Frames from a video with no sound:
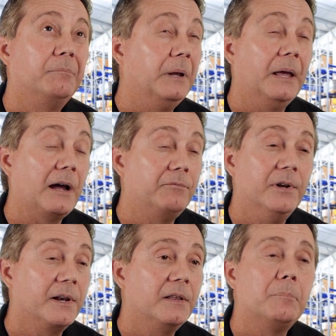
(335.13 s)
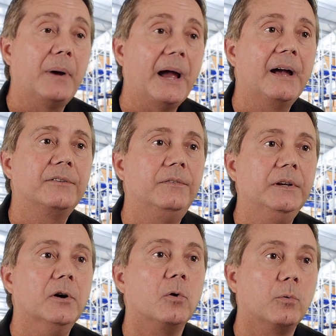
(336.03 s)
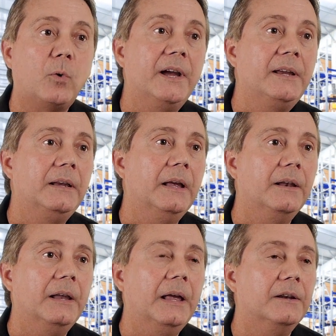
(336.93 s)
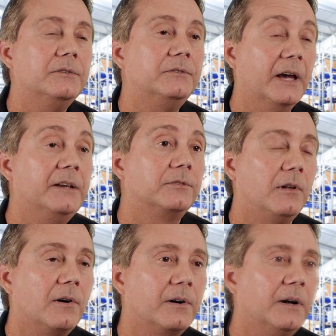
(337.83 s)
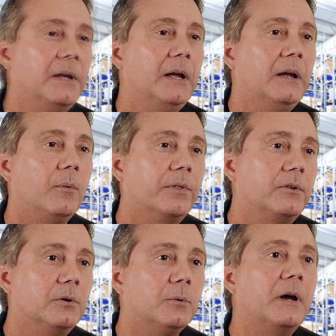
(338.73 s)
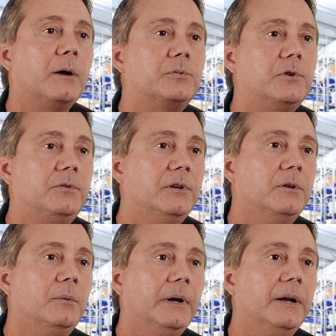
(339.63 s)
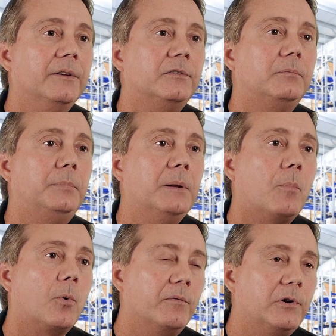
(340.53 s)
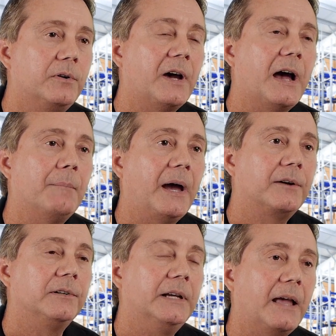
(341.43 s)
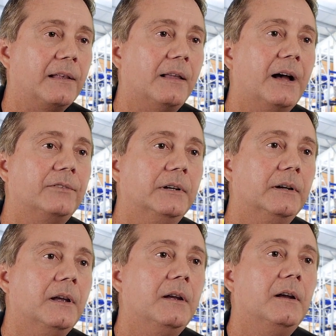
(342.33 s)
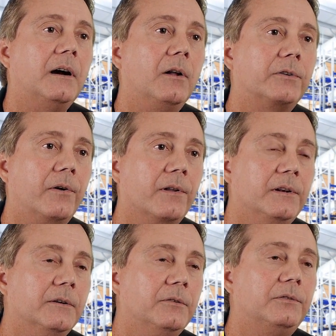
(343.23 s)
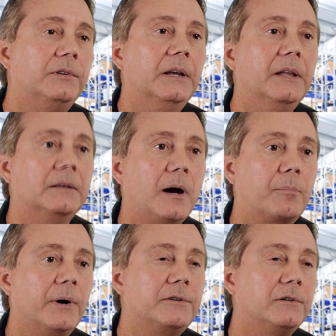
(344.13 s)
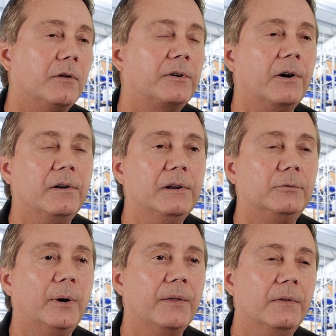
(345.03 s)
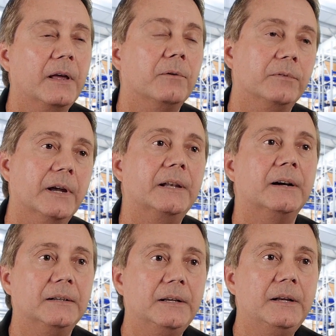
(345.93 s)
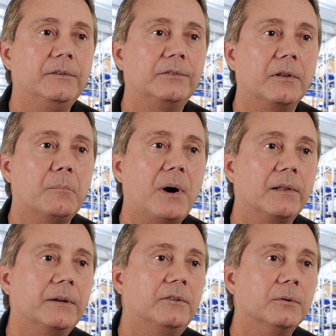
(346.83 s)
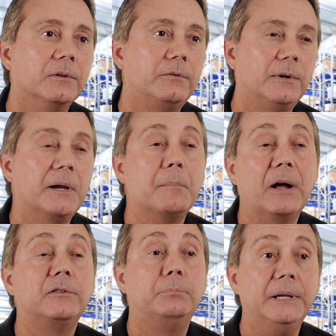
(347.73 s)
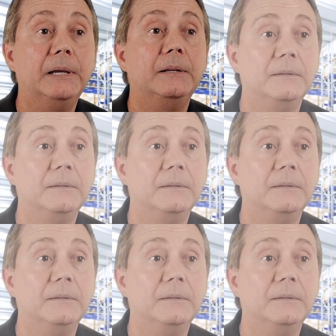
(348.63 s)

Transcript: and I've done it in the past the old way, and it takes longer. What the tool helps you do is spend more of your time actually analyzing alternatives and operational alternatives rather than on data. So the modeling tool is really about speed.